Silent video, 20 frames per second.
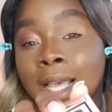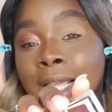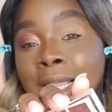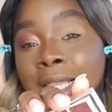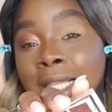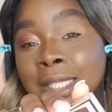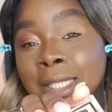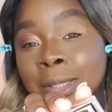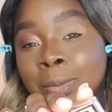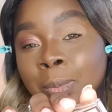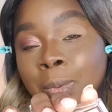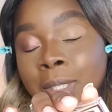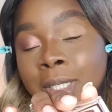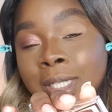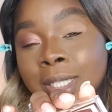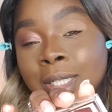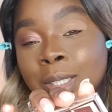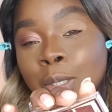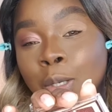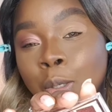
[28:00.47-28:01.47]
This is what
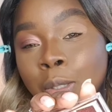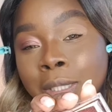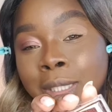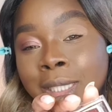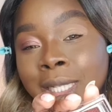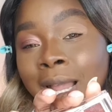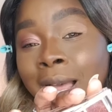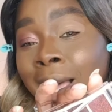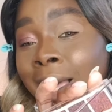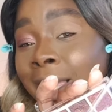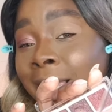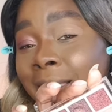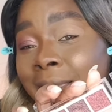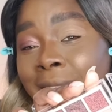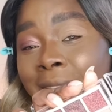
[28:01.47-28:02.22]
it looks like.